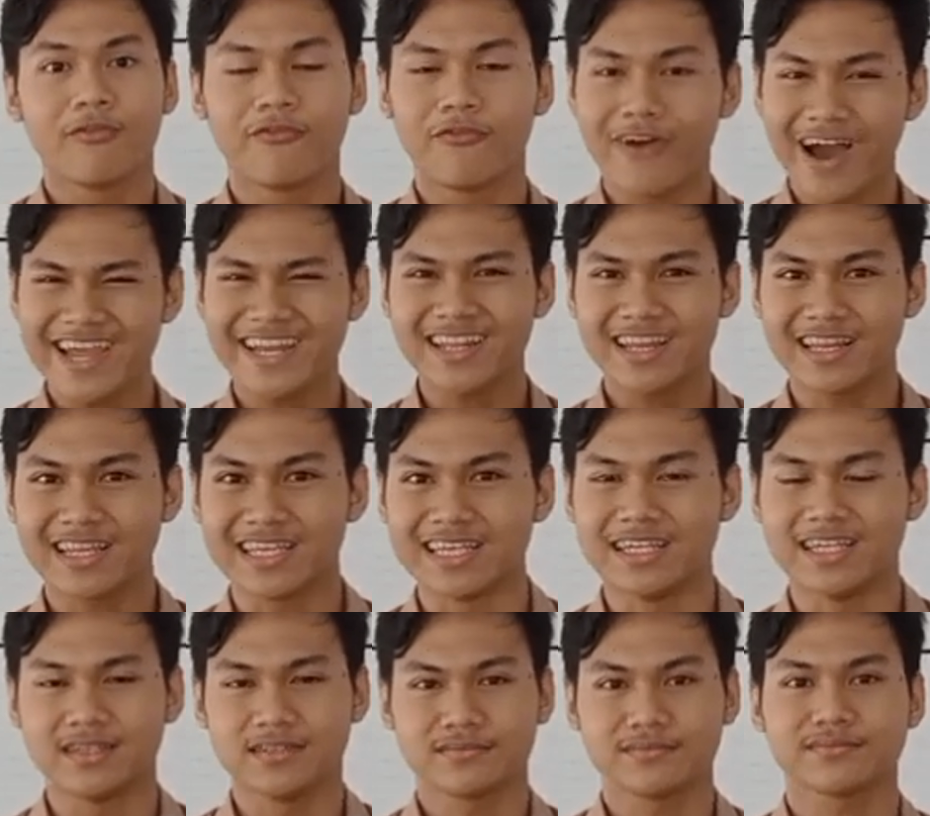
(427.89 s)

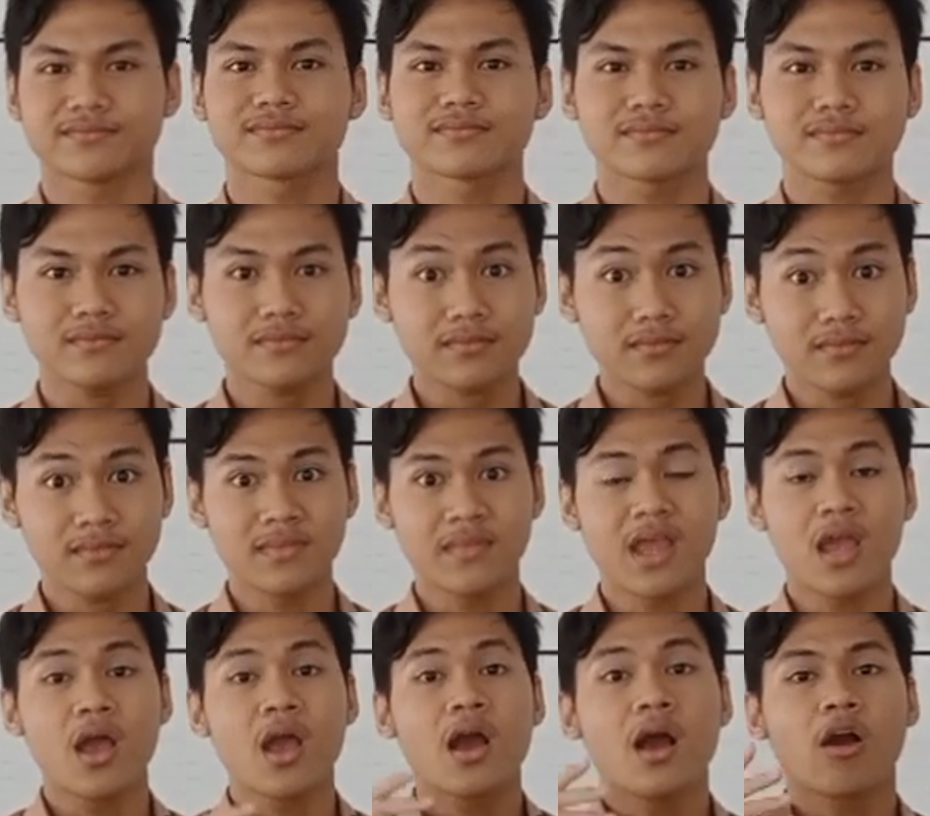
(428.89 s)
Finally,
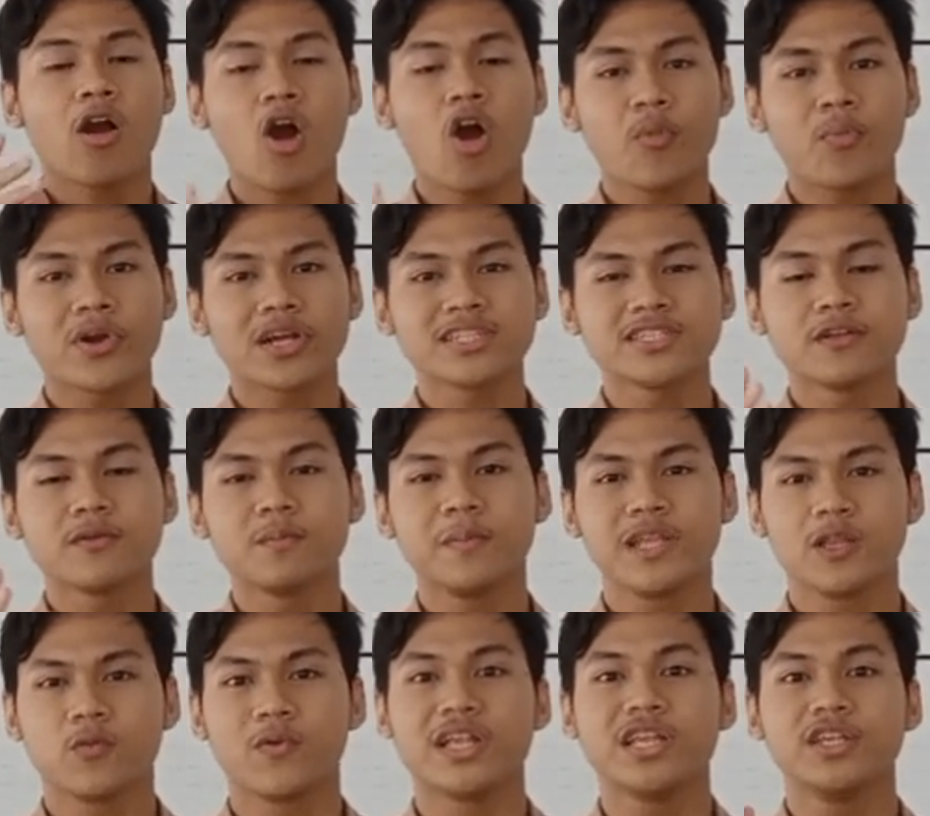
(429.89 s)

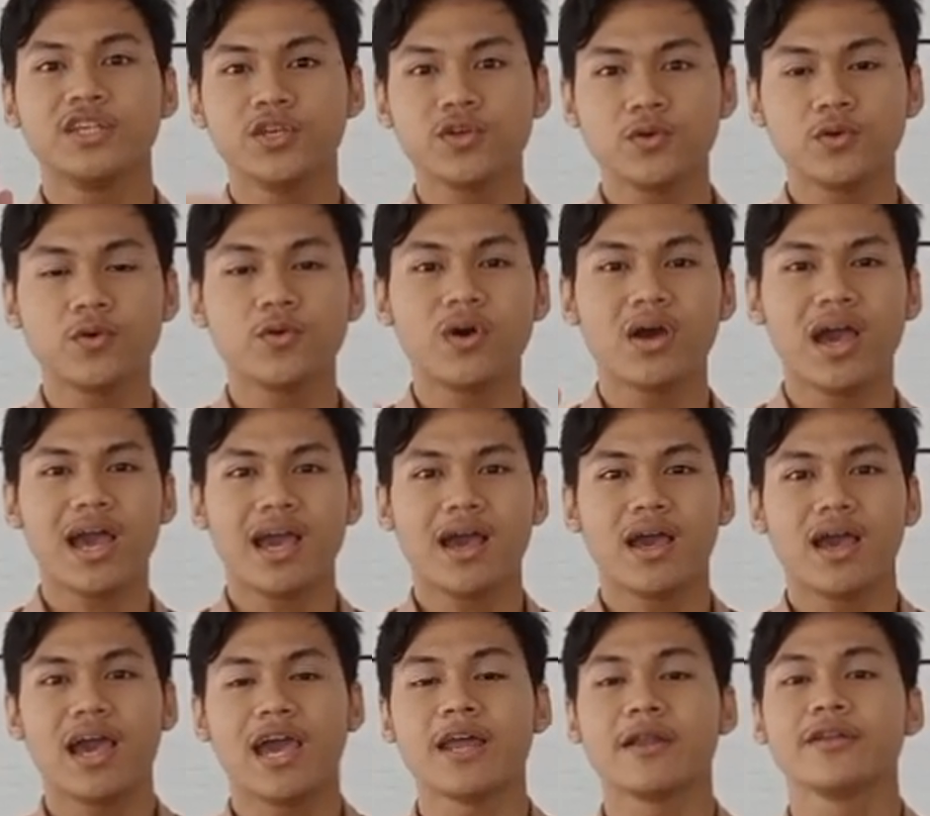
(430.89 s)
cooperation between
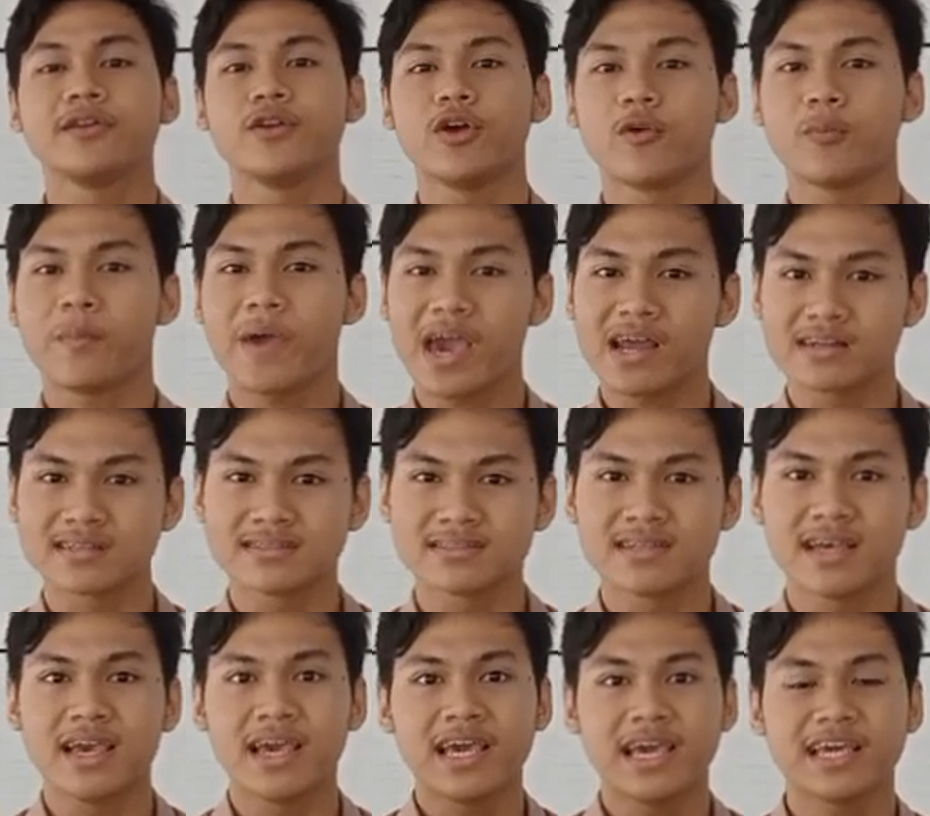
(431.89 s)
you and your
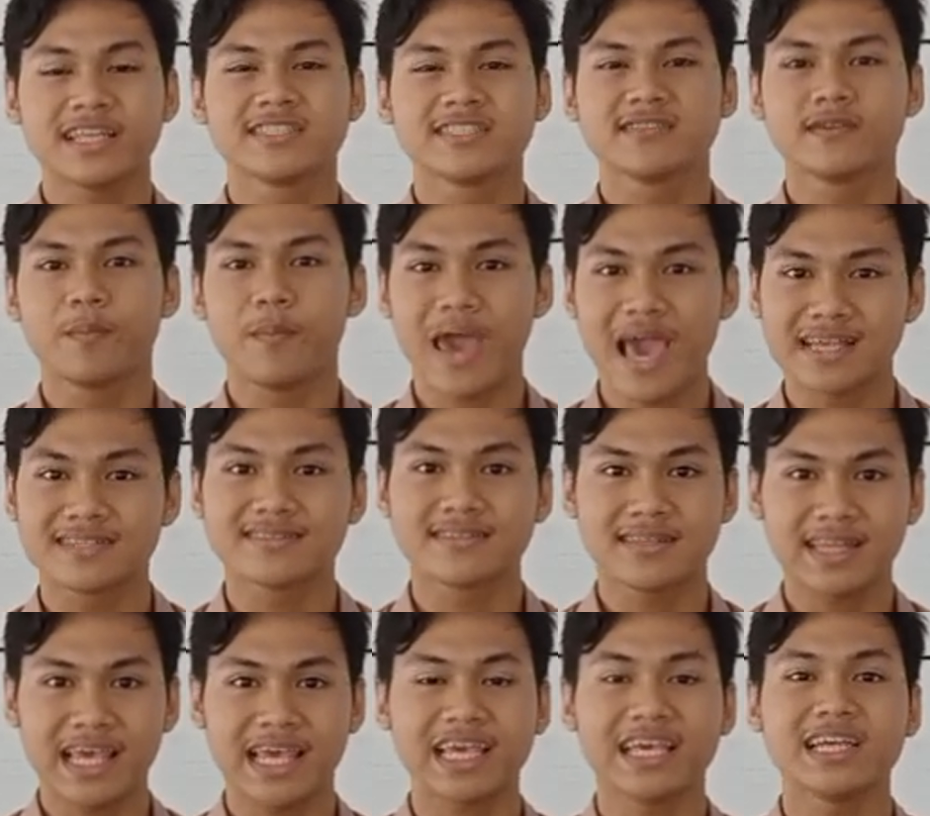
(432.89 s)
parents is the best
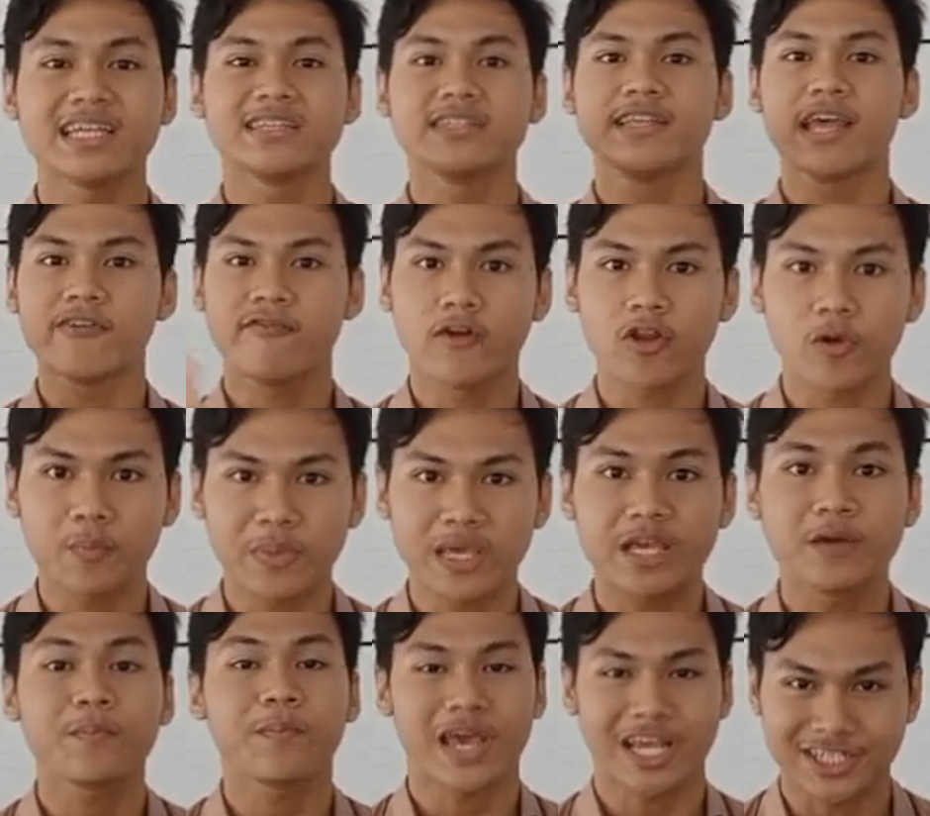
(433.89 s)
thing in
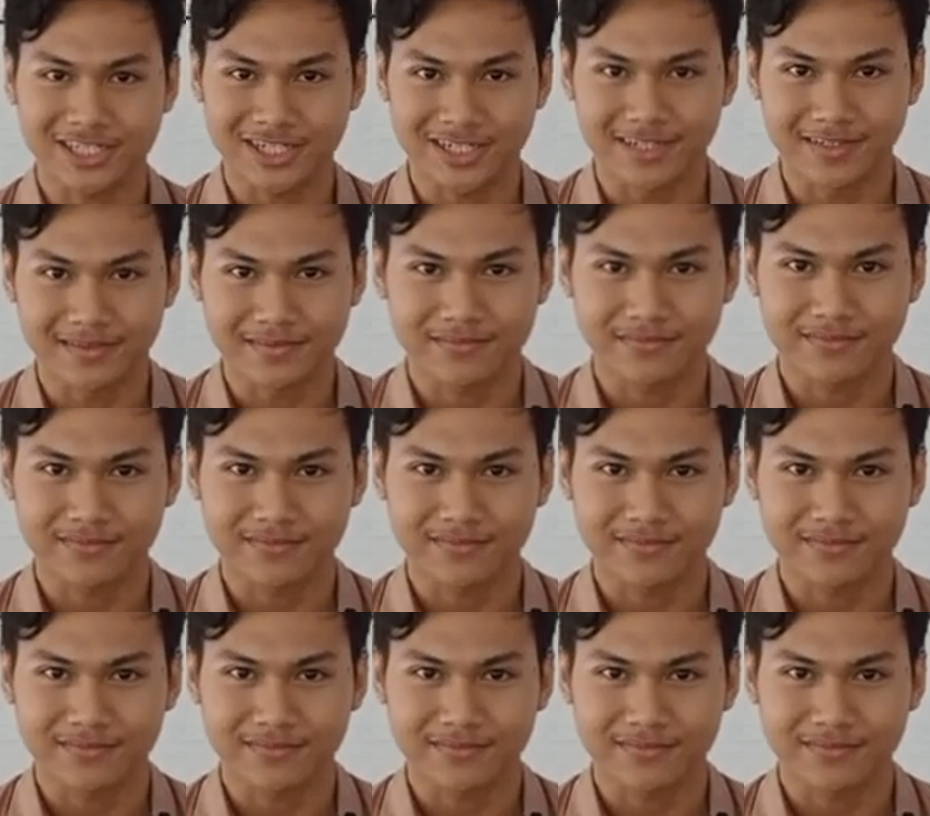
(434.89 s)
developing passion.